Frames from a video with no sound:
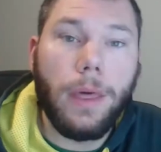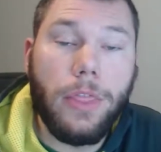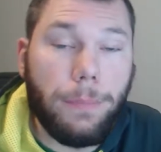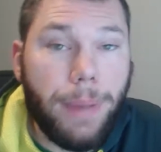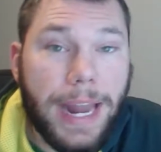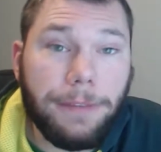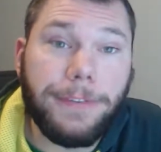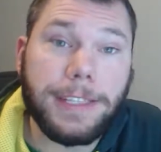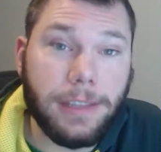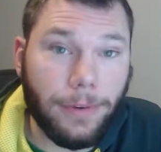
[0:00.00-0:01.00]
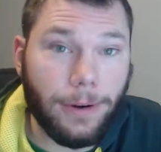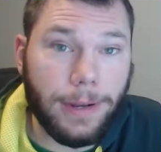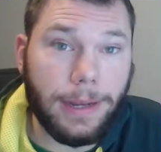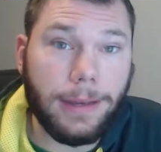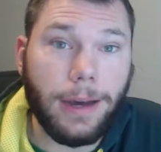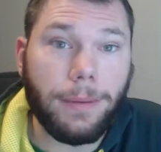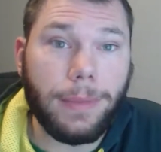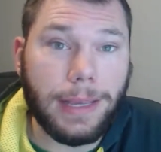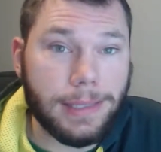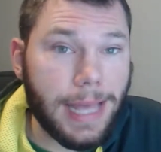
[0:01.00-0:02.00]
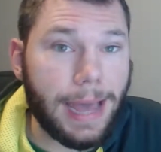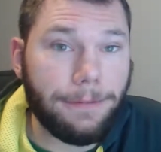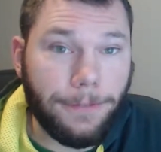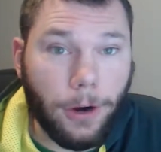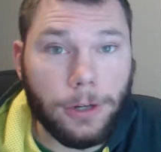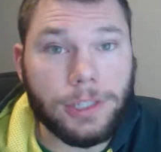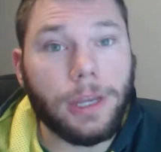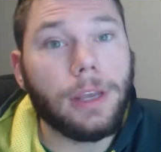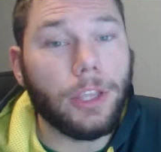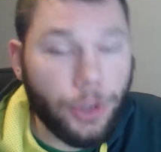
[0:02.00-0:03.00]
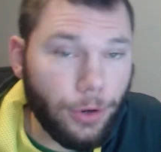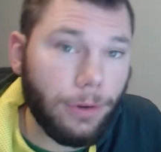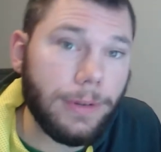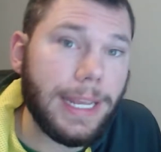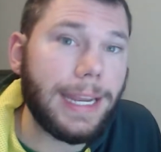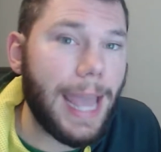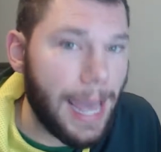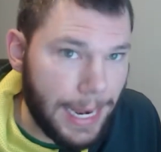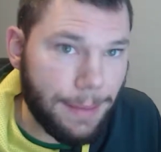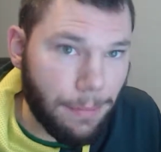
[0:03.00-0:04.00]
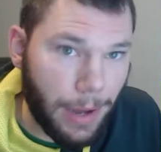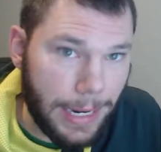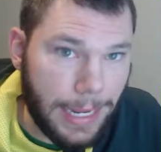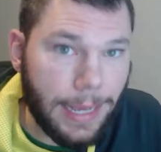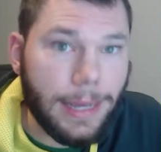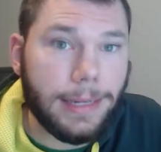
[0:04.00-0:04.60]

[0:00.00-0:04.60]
The benefits of earned income is that first, you don't need any money